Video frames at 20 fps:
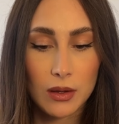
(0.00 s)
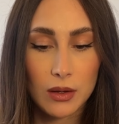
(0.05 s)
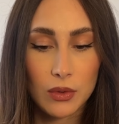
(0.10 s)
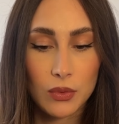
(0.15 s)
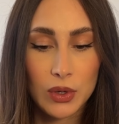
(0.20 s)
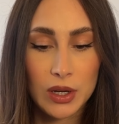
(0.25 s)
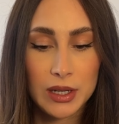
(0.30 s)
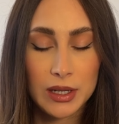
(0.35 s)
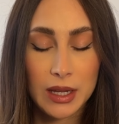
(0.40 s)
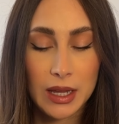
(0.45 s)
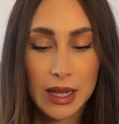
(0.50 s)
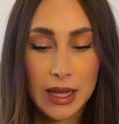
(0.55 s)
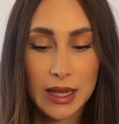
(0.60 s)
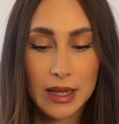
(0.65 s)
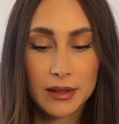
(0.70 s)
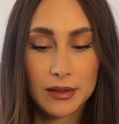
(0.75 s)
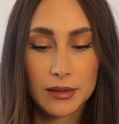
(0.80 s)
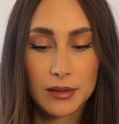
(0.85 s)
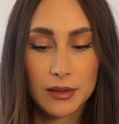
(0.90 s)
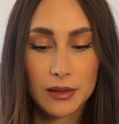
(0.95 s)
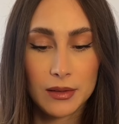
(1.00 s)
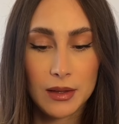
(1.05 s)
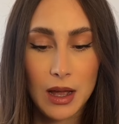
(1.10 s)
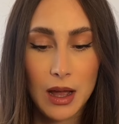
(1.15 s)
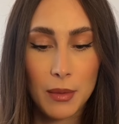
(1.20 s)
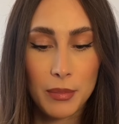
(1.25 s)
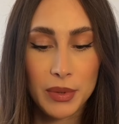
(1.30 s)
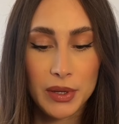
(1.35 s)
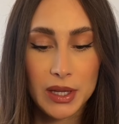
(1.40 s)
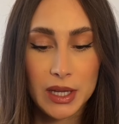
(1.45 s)
green candle
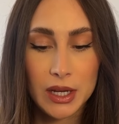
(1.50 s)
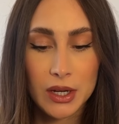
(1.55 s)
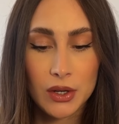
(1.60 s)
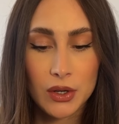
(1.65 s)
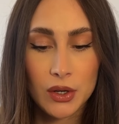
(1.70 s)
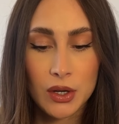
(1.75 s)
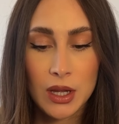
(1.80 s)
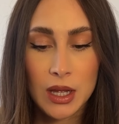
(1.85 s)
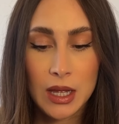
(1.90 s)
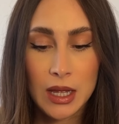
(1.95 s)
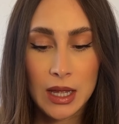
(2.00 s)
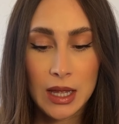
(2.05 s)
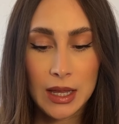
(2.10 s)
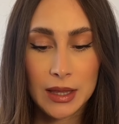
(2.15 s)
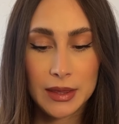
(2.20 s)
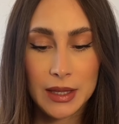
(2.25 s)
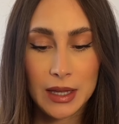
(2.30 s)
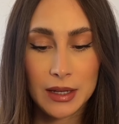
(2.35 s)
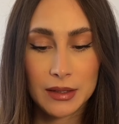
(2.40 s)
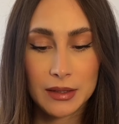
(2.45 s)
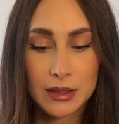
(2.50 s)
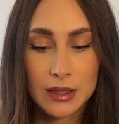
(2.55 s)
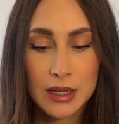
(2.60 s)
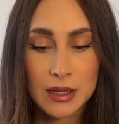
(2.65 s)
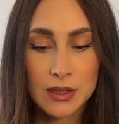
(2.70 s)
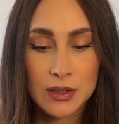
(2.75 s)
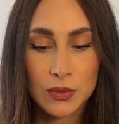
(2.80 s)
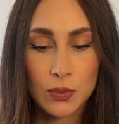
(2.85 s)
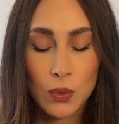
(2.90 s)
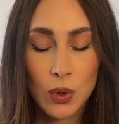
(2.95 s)
up here, then
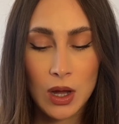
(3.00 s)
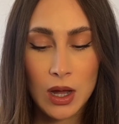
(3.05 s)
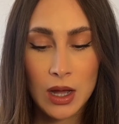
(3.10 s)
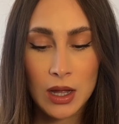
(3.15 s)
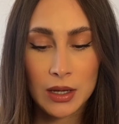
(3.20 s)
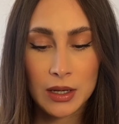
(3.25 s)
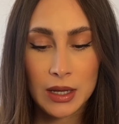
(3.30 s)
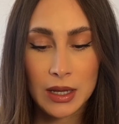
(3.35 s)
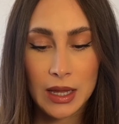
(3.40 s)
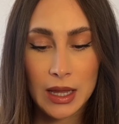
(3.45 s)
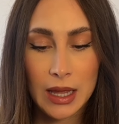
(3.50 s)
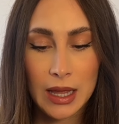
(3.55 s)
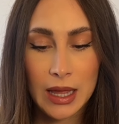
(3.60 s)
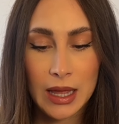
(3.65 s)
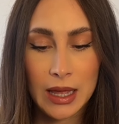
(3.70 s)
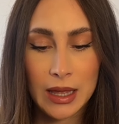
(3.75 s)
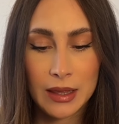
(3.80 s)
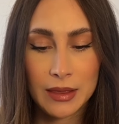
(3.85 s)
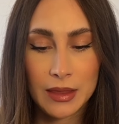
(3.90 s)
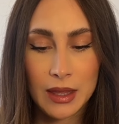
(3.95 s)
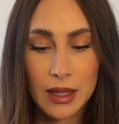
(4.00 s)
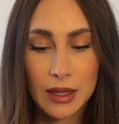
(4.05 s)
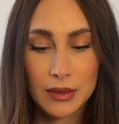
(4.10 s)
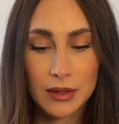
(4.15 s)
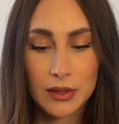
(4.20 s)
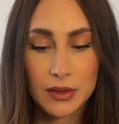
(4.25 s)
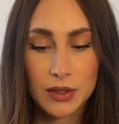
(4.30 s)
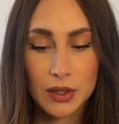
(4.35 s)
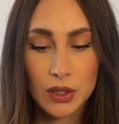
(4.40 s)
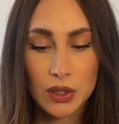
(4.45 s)
this one, and
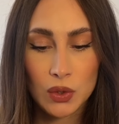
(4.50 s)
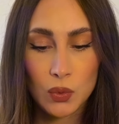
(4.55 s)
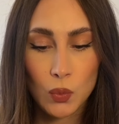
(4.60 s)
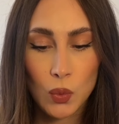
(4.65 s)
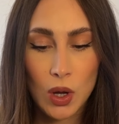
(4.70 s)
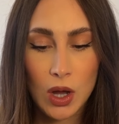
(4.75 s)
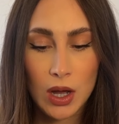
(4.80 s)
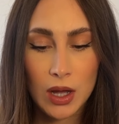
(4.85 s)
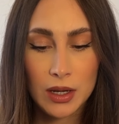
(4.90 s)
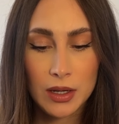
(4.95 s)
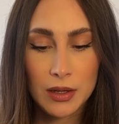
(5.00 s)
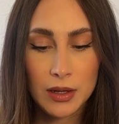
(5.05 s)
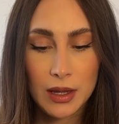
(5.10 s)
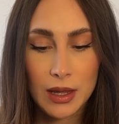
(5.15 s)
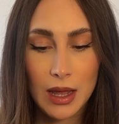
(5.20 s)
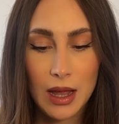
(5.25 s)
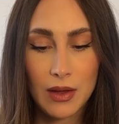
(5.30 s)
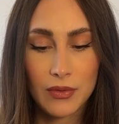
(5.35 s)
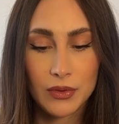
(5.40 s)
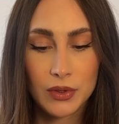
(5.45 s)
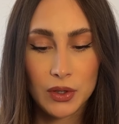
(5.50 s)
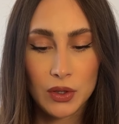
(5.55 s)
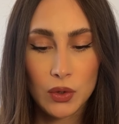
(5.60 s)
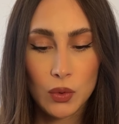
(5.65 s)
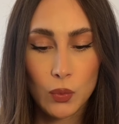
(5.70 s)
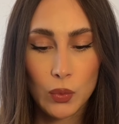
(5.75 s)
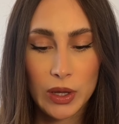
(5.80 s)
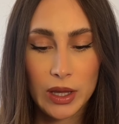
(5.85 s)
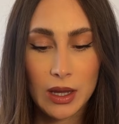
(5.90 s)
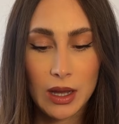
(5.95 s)
the third one after
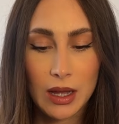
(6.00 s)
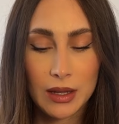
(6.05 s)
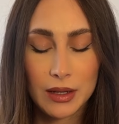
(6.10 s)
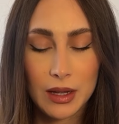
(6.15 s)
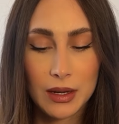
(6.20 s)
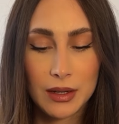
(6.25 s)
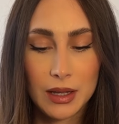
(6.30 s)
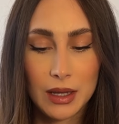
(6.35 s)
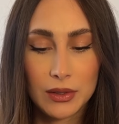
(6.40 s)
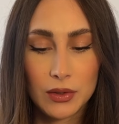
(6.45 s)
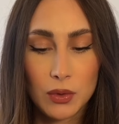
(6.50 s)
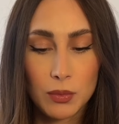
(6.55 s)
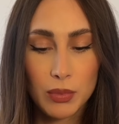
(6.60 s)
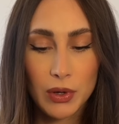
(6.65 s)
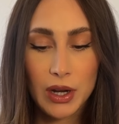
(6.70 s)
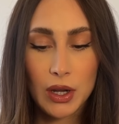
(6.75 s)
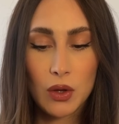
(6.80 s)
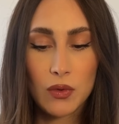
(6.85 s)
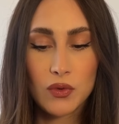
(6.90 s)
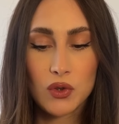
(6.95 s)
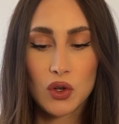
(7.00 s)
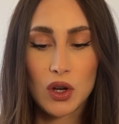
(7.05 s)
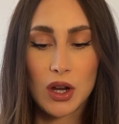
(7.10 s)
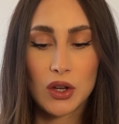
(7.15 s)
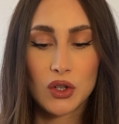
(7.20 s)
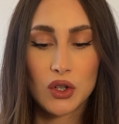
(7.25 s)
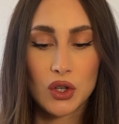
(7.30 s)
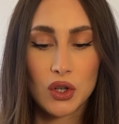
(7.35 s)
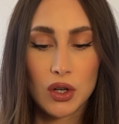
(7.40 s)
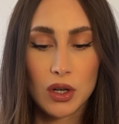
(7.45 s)
we got another break of
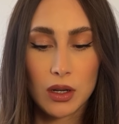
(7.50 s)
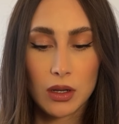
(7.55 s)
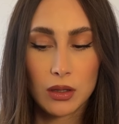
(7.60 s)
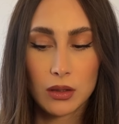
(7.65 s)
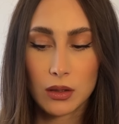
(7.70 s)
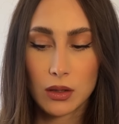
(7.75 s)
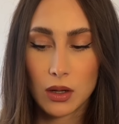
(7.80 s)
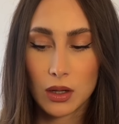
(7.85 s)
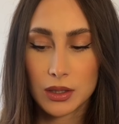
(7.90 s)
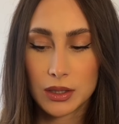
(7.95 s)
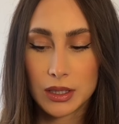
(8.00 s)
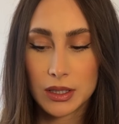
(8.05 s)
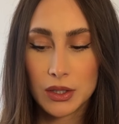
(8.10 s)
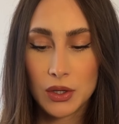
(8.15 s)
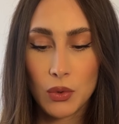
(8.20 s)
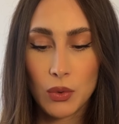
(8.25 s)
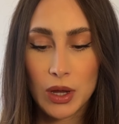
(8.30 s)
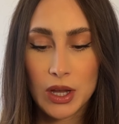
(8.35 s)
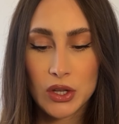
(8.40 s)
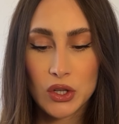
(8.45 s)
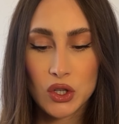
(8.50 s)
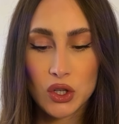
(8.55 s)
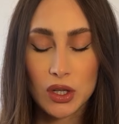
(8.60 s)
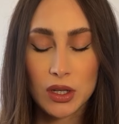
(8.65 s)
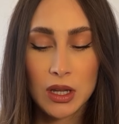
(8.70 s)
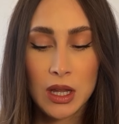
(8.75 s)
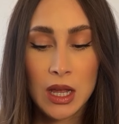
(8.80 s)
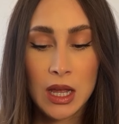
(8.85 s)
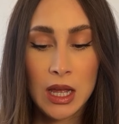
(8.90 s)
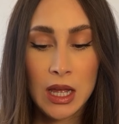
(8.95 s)
structure
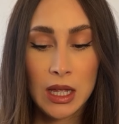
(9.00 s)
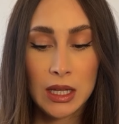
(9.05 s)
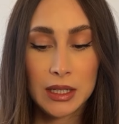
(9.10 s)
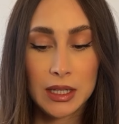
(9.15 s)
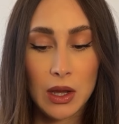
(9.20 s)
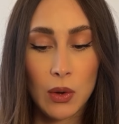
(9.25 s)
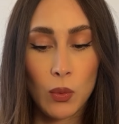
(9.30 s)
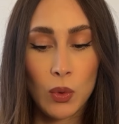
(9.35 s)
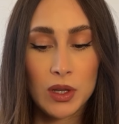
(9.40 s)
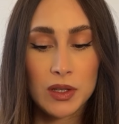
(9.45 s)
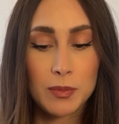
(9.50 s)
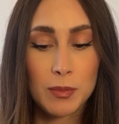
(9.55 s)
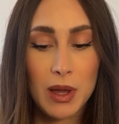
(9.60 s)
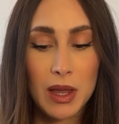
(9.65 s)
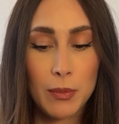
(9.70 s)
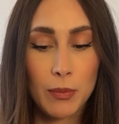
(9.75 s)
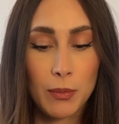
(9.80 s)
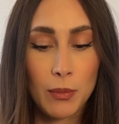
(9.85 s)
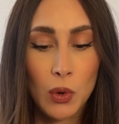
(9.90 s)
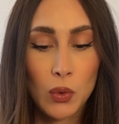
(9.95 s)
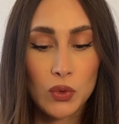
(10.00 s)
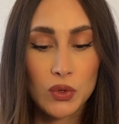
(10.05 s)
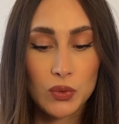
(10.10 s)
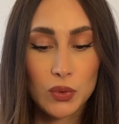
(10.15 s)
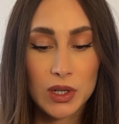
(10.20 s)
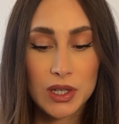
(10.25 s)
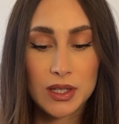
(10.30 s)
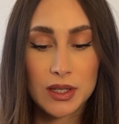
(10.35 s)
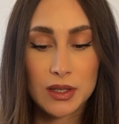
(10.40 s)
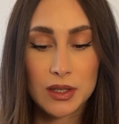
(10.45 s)
continuation. That was my most
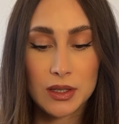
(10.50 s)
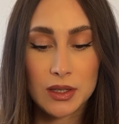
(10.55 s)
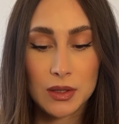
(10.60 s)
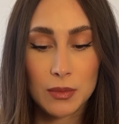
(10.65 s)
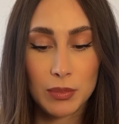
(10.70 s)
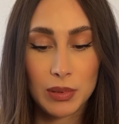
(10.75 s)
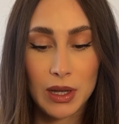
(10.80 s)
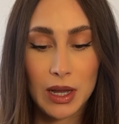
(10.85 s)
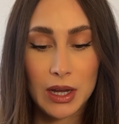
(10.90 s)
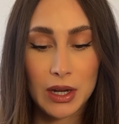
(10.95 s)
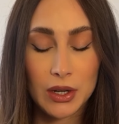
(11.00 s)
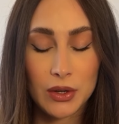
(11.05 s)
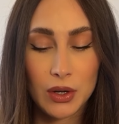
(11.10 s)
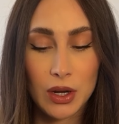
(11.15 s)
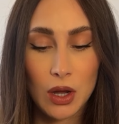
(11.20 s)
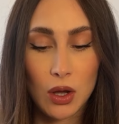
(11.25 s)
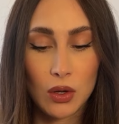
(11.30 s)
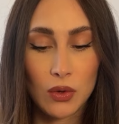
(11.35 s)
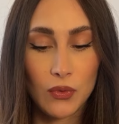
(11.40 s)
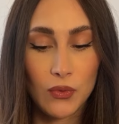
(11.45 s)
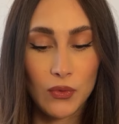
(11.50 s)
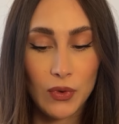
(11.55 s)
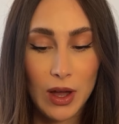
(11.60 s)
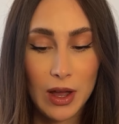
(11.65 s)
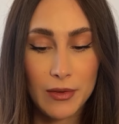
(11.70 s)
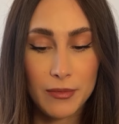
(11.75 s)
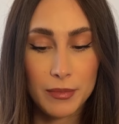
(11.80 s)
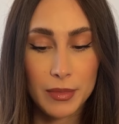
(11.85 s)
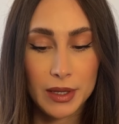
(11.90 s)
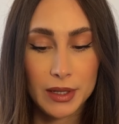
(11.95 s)
recent supply area on
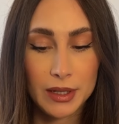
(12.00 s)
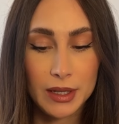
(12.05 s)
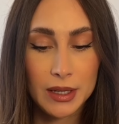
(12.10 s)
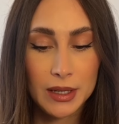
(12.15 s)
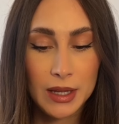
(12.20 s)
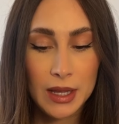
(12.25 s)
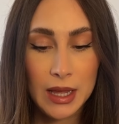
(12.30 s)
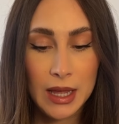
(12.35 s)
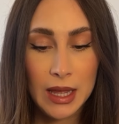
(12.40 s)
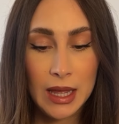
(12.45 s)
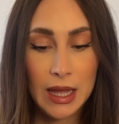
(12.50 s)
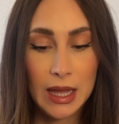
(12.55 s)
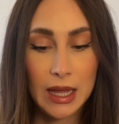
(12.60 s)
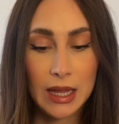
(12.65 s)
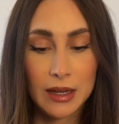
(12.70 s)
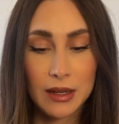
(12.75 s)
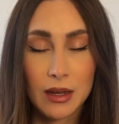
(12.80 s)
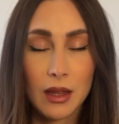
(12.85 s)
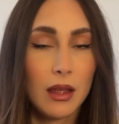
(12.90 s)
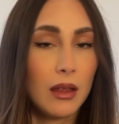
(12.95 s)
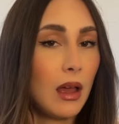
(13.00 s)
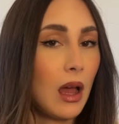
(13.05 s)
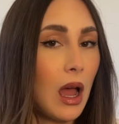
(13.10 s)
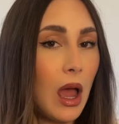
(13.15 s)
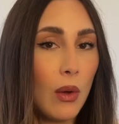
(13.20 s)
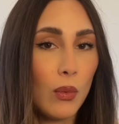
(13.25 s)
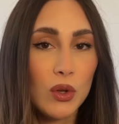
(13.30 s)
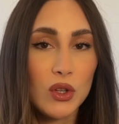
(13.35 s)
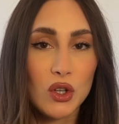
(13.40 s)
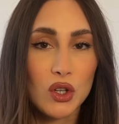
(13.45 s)
5-minute, and
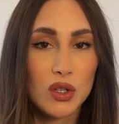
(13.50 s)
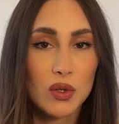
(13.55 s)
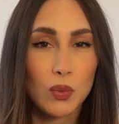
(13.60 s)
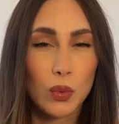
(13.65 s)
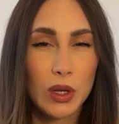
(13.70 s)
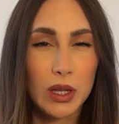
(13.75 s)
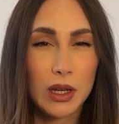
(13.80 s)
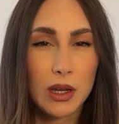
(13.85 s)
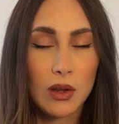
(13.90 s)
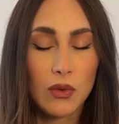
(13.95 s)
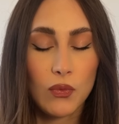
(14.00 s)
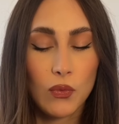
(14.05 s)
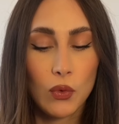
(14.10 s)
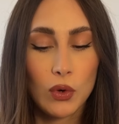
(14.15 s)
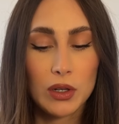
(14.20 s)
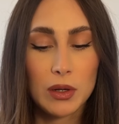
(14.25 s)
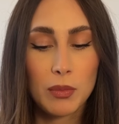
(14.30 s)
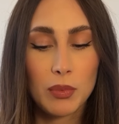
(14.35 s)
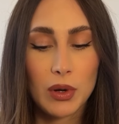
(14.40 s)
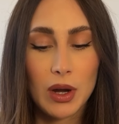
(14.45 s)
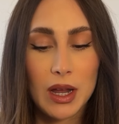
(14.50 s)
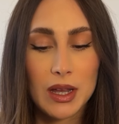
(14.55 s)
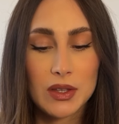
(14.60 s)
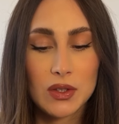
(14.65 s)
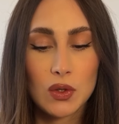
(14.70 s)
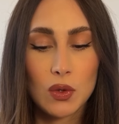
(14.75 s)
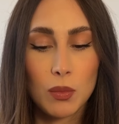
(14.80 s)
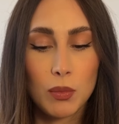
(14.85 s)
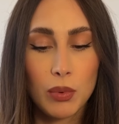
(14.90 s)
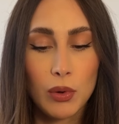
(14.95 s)
I was just waiting for the
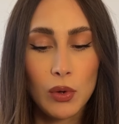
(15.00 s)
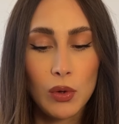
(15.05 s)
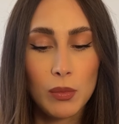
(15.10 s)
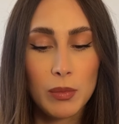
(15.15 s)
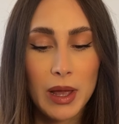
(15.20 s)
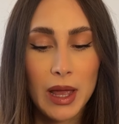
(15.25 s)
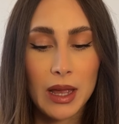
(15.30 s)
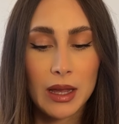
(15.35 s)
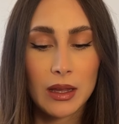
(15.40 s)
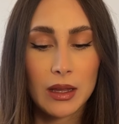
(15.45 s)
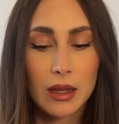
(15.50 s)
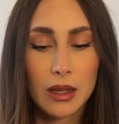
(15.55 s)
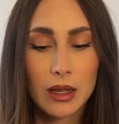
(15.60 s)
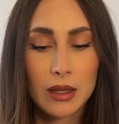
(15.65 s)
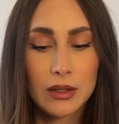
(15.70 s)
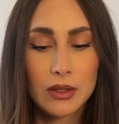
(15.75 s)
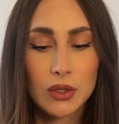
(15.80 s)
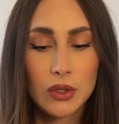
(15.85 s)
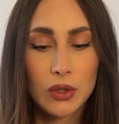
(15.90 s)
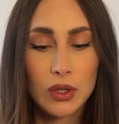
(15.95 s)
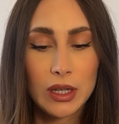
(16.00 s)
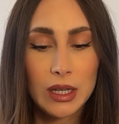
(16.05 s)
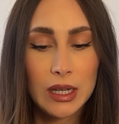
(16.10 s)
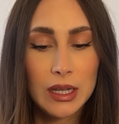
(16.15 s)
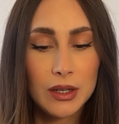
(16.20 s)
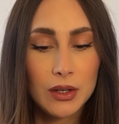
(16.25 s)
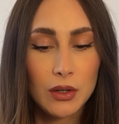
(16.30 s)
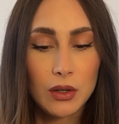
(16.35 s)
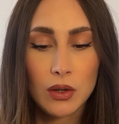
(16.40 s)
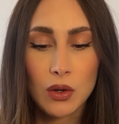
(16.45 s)
price to pull back into
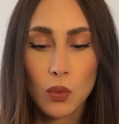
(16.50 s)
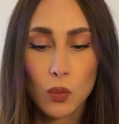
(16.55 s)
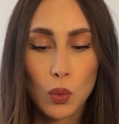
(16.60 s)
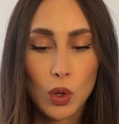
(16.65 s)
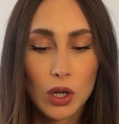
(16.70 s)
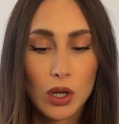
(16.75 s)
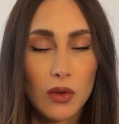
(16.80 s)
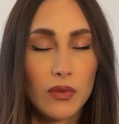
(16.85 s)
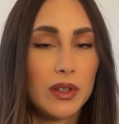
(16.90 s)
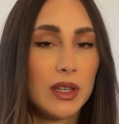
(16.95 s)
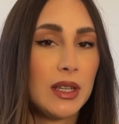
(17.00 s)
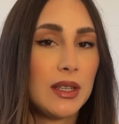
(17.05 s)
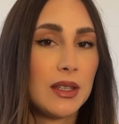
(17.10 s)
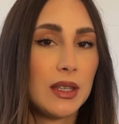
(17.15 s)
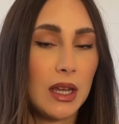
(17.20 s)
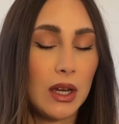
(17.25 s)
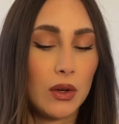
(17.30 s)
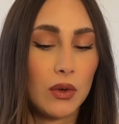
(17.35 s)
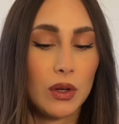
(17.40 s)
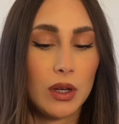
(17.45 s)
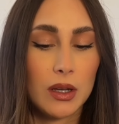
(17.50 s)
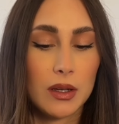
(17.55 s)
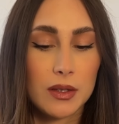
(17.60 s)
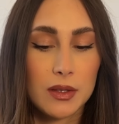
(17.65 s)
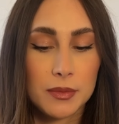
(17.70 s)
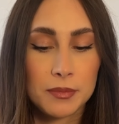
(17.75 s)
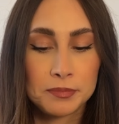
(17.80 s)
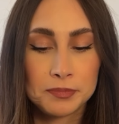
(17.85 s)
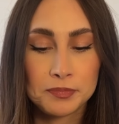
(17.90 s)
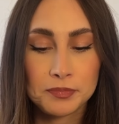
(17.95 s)
either one of these areas.